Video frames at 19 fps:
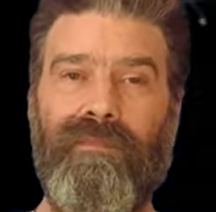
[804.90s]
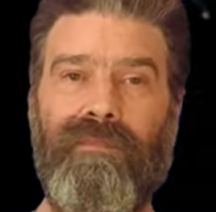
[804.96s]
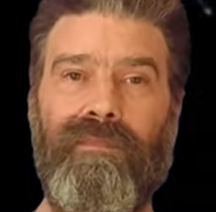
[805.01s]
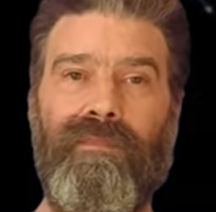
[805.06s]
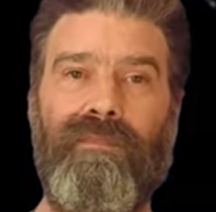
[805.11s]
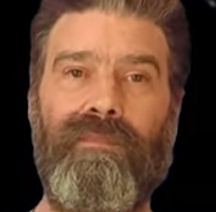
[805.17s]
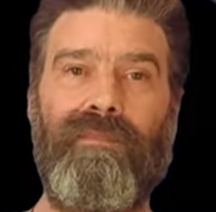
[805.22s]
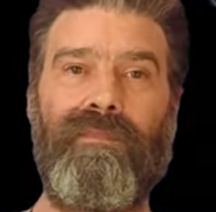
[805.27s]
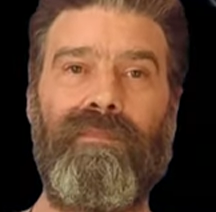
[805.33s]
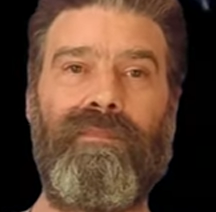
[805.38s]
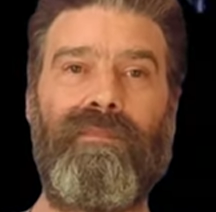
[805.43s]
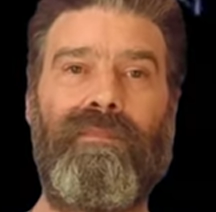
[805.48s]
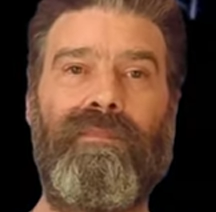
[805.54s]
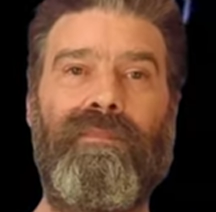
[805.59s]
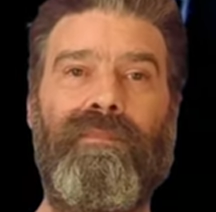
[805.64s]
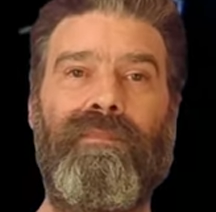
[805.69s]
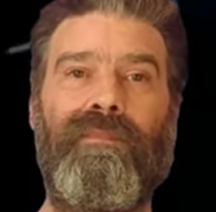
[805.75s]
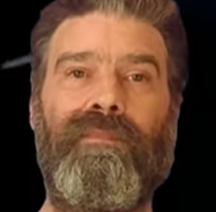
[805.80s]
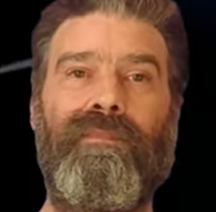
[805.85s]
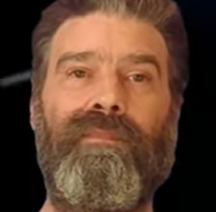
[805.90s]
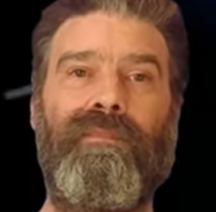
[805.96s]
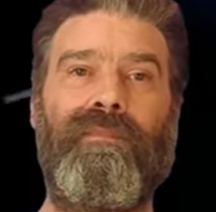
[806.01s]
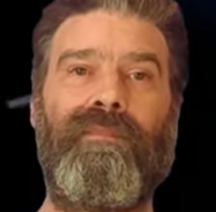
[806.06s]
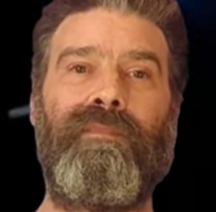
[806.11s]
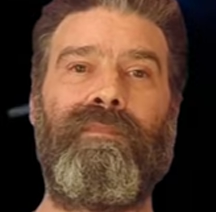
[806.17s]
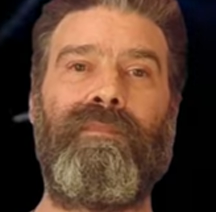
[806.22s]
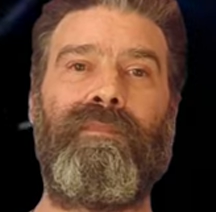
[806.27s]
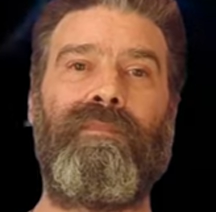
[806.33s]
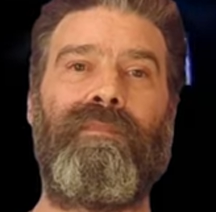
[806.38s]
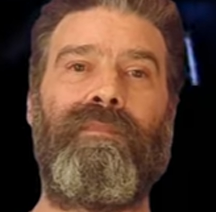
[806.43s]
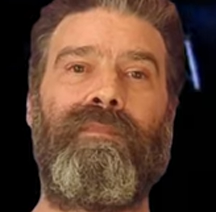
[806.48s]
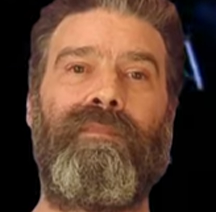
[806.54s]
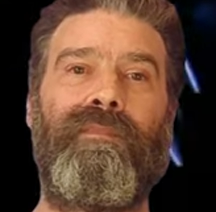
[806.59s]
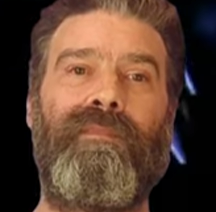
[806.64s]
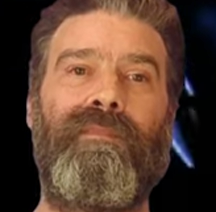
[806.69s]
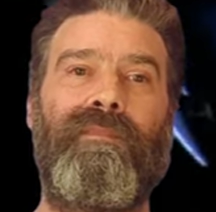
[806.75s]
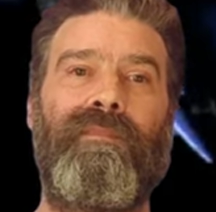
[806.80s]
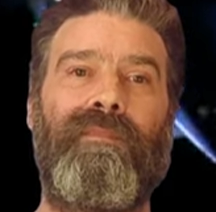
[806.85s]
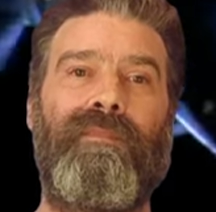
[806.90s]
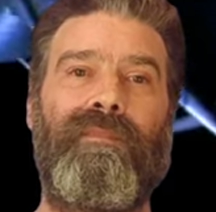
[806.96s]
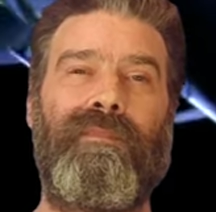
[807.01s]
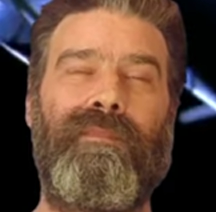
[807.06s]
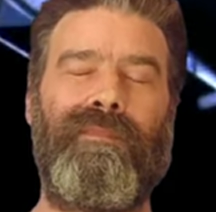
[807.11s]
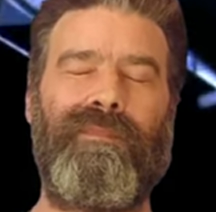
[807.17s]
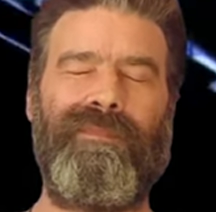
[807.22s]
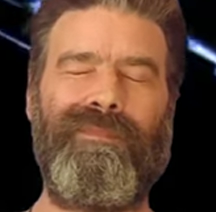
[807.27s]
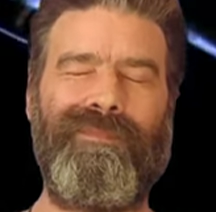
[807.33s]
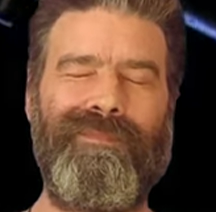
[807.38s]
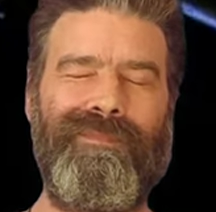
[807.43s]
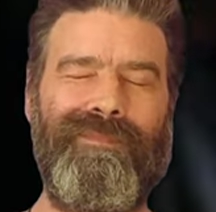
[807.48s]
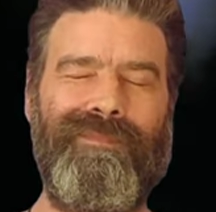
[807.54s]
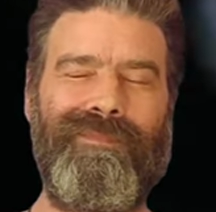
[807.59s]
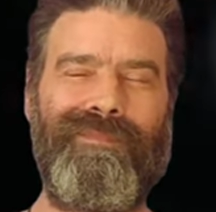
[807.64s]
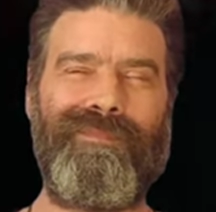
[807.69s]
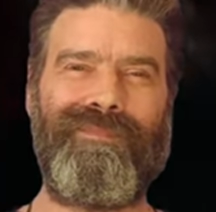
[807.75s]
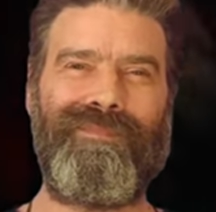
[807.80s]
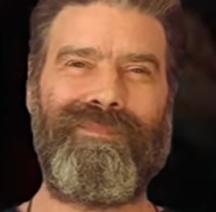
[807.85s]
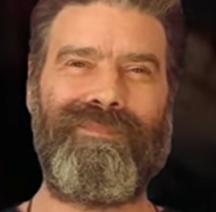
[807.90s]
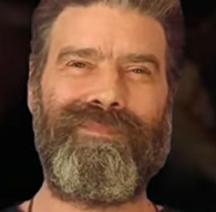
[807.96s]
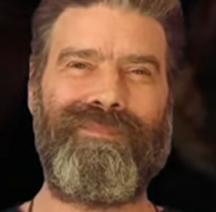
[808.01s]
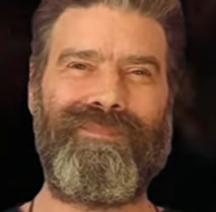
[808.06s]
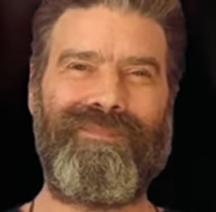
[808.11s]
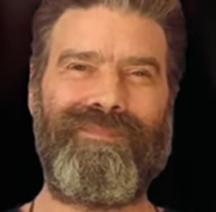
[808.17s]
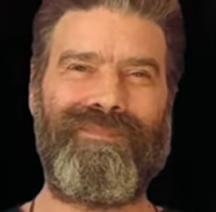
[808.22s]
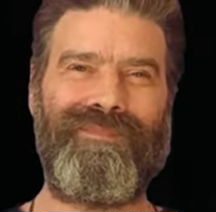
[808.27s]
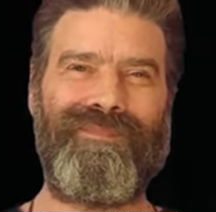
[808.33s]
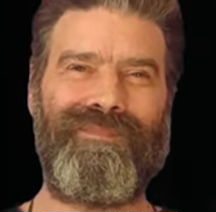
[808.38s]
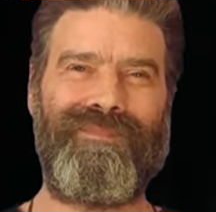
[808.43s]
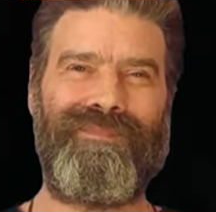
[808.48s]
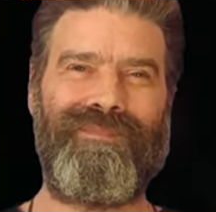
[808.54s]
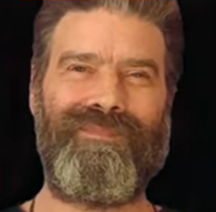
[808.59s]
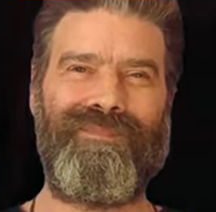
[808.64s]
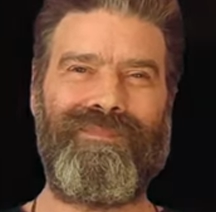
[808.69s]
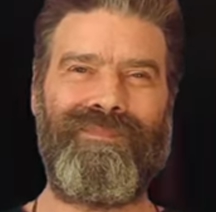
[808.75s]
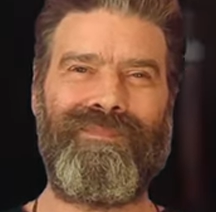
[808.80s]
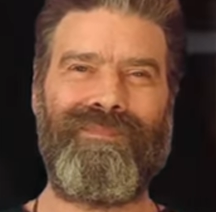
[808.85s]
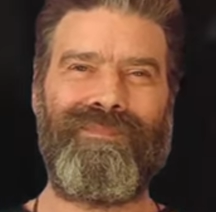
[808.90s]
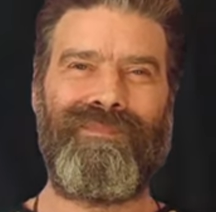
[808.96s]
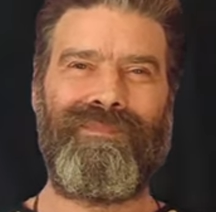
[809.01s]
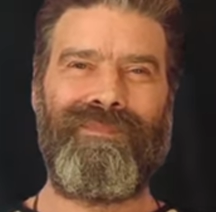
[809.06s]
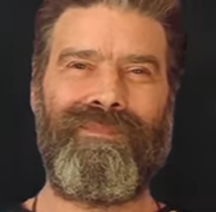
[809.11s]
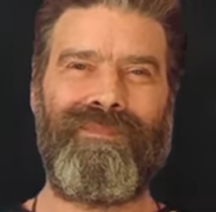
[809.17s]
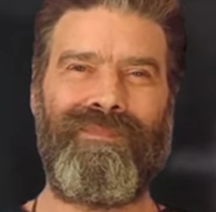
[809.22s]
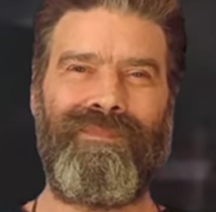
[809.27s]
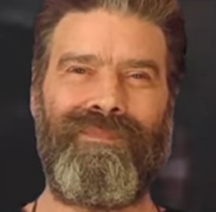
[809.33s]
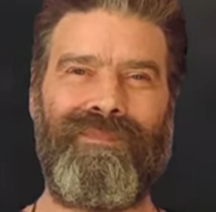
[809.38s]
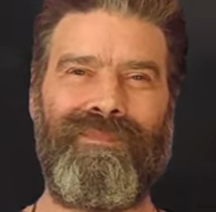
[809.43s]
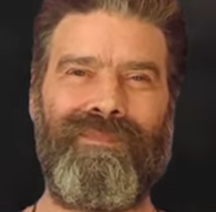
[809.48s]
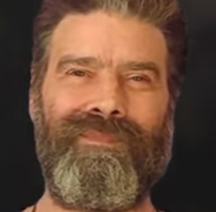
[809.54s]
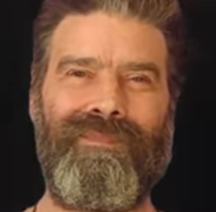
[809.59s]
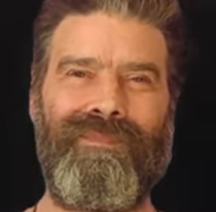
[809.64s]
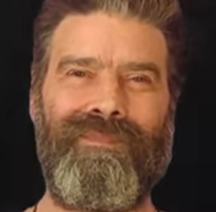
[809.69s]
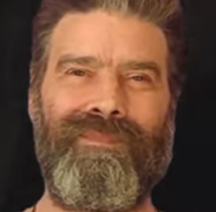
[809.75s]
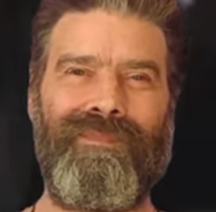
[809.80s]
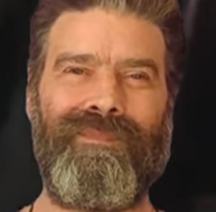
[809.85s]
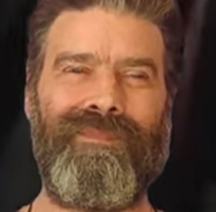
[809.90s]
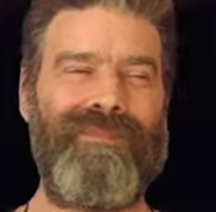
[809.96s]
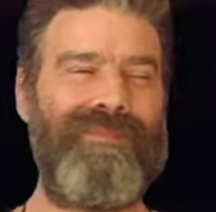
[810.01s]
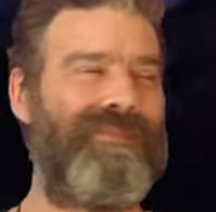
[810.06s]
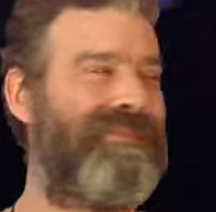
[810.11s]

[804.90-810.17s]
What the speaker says: The person shown says nothing.